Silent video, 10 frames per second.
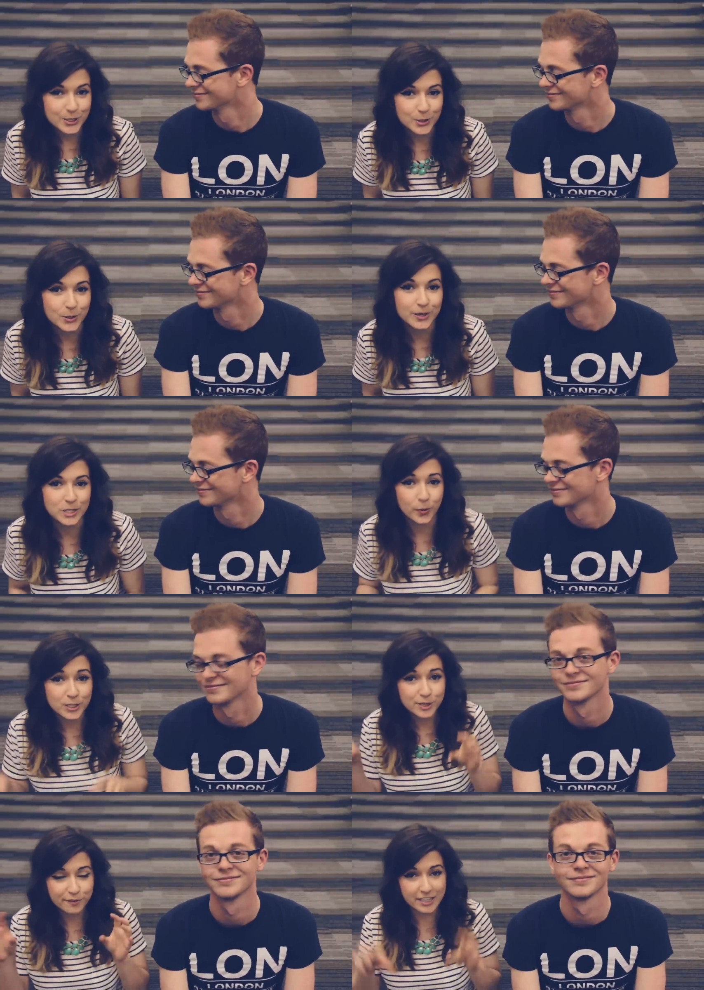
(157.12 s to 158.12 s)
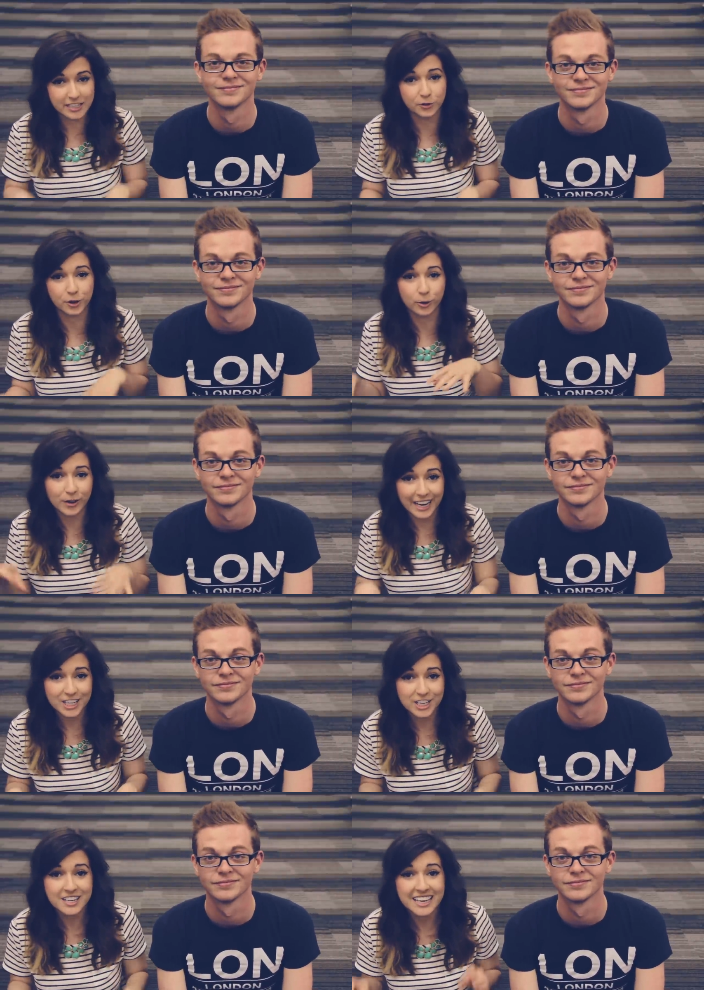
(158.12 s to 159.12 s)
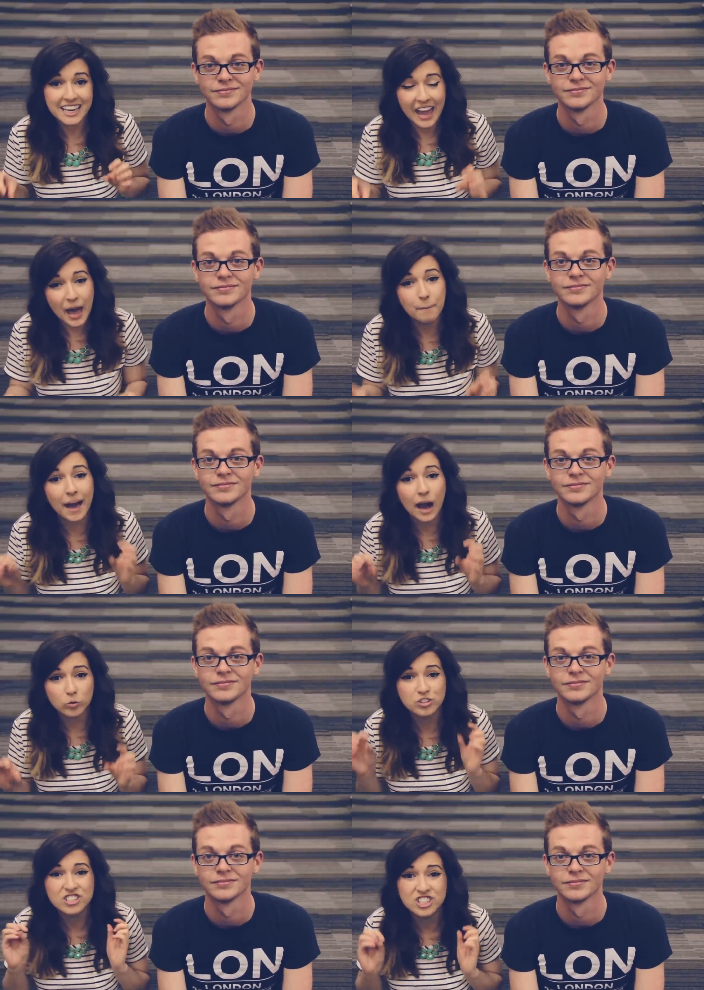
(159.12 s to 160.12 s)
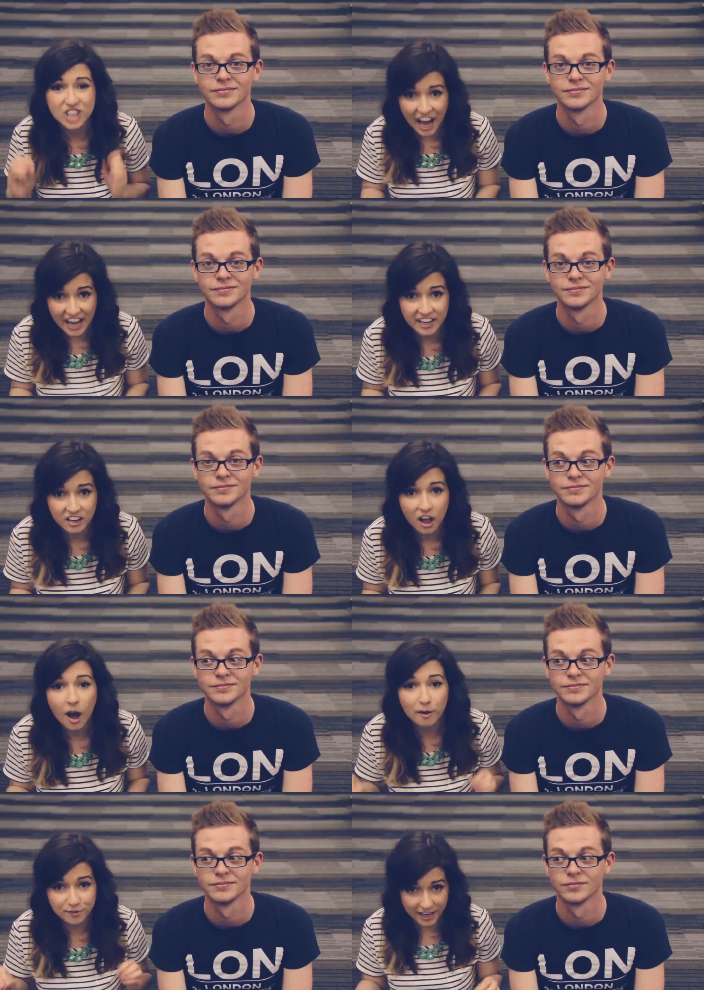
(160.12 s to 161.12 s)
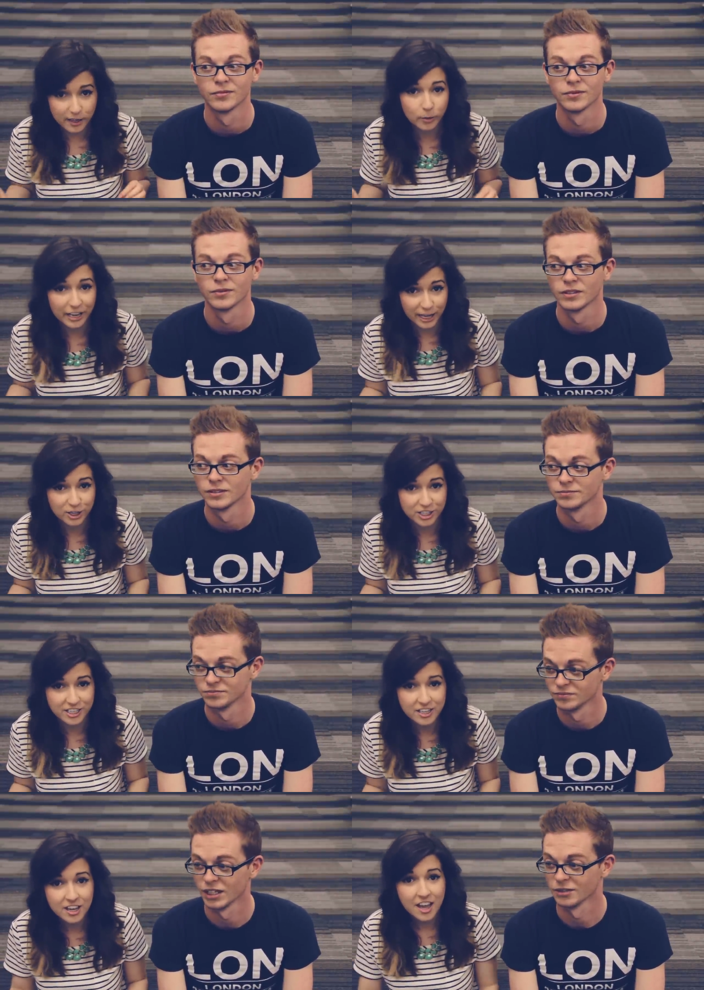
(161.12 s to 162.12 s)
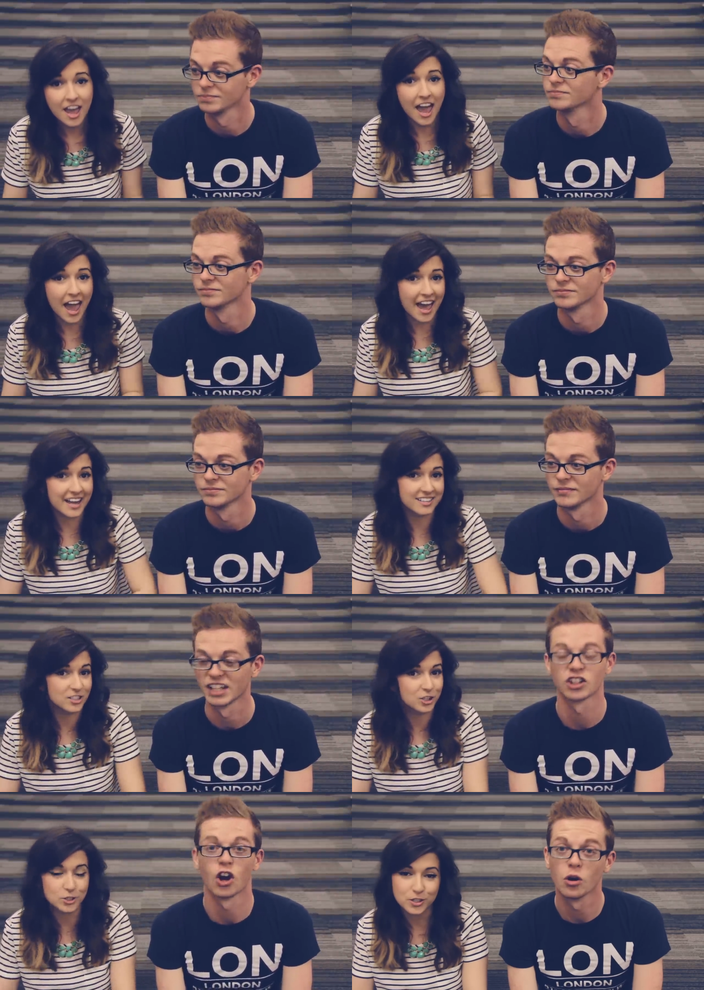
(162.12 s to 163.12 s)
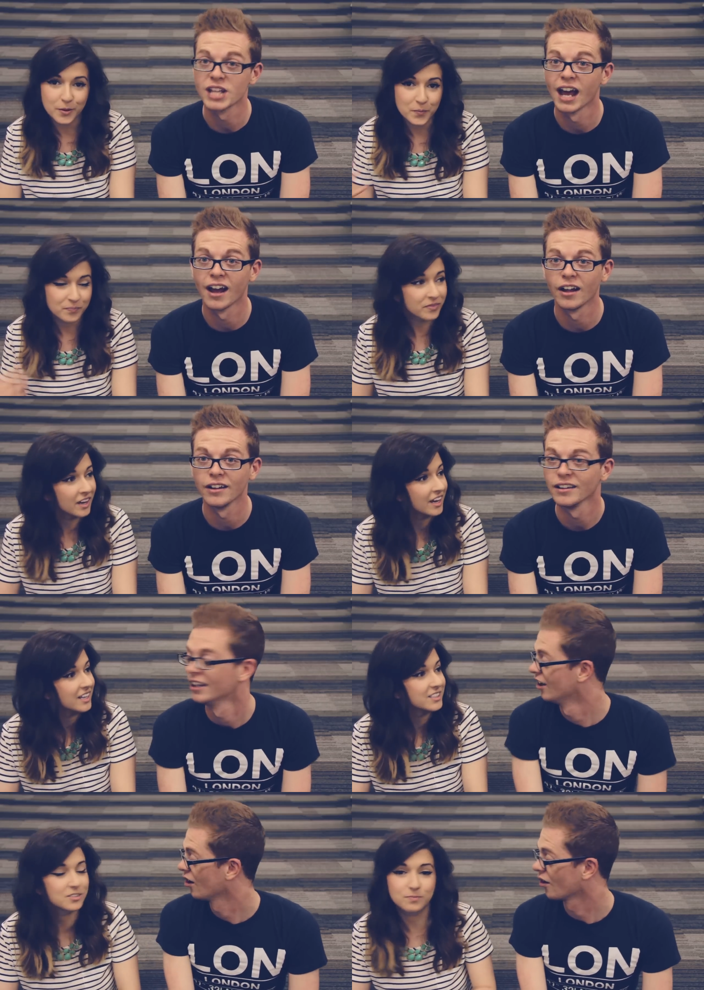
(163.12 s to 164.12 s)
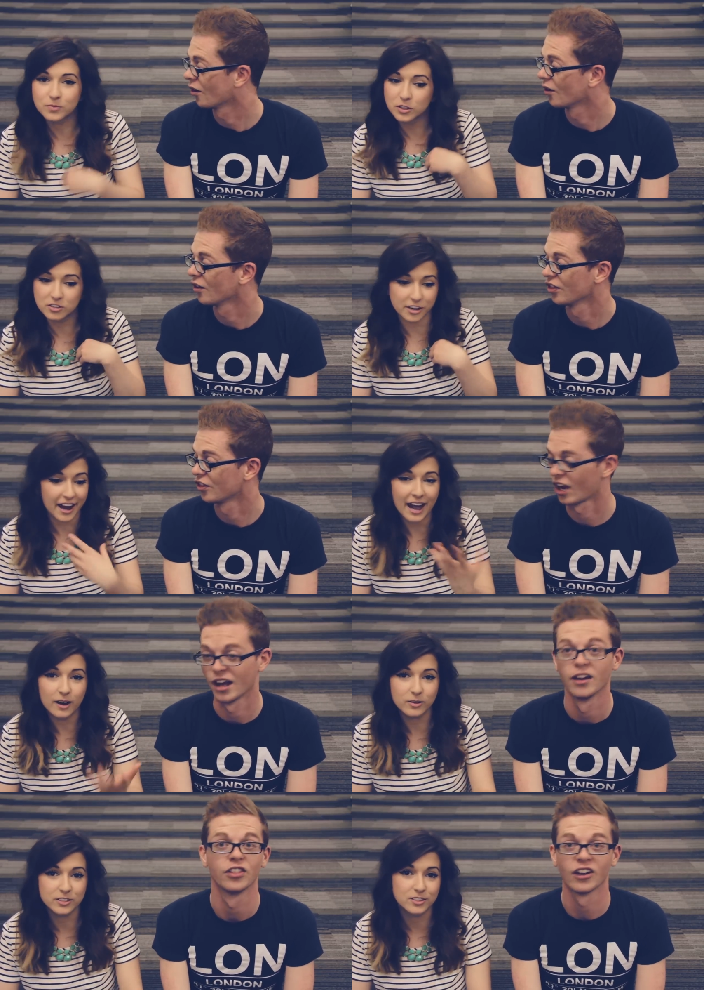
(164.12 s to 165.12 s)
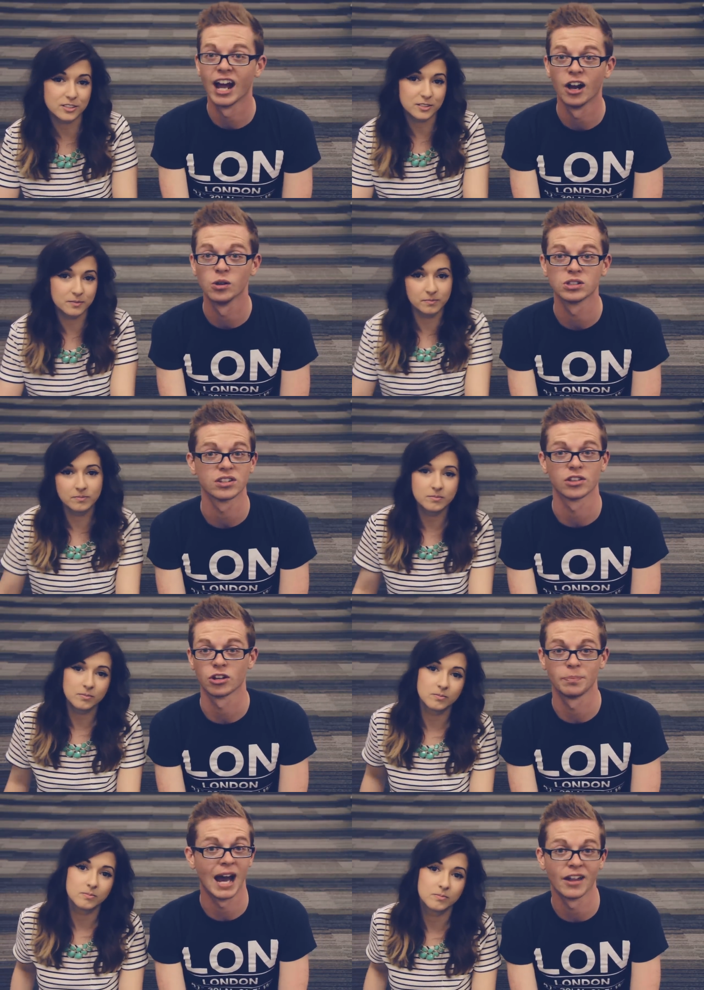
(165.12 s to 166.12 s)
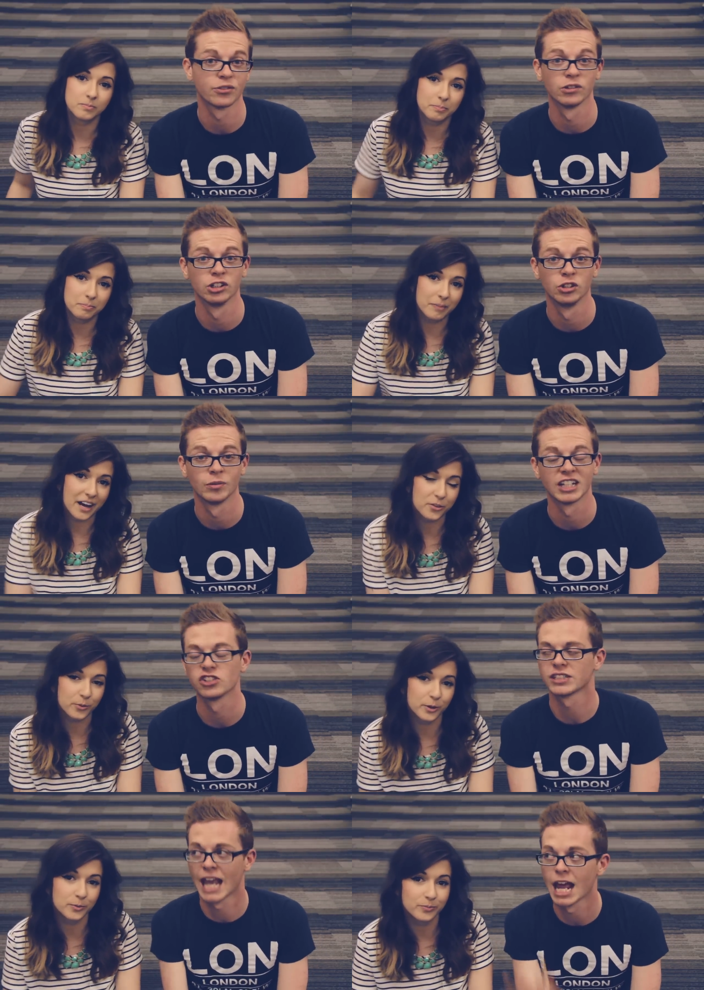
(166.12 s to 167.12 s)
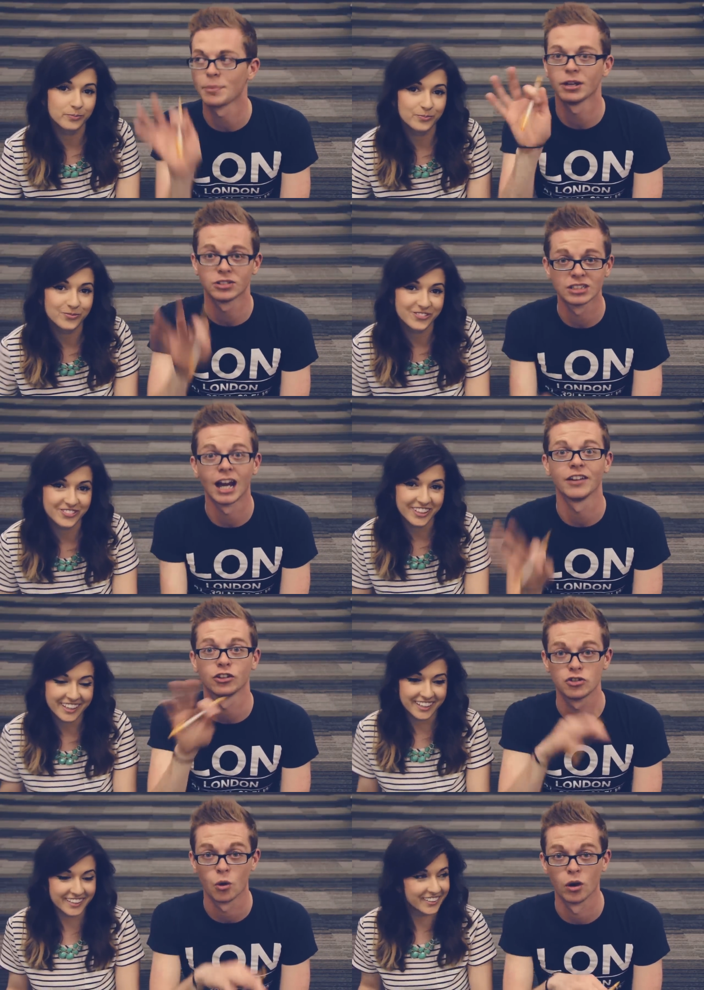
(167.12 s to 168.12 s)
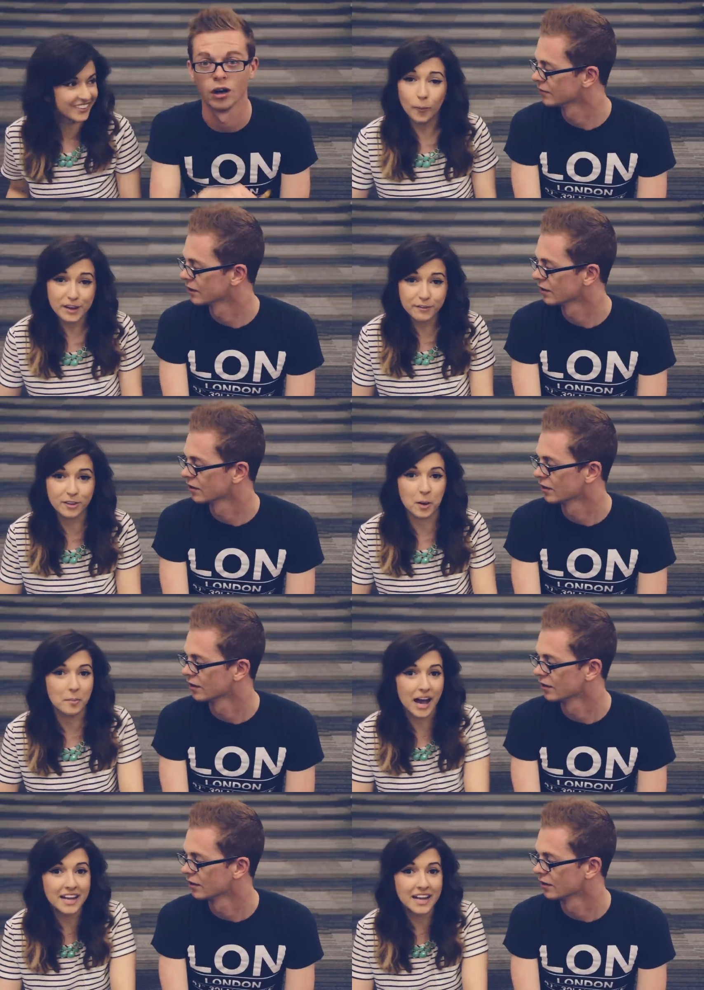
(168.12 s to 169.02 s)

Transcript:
Speaker 1: to do is once you find out their location, camp outside of that location. Yeah. And like their
Speaker 2: hotel
Speaker 1: their house. Their
Speaker 2: house, their bathroom, bathroom, like just camp outside their door.
Speaker 1: Wait for them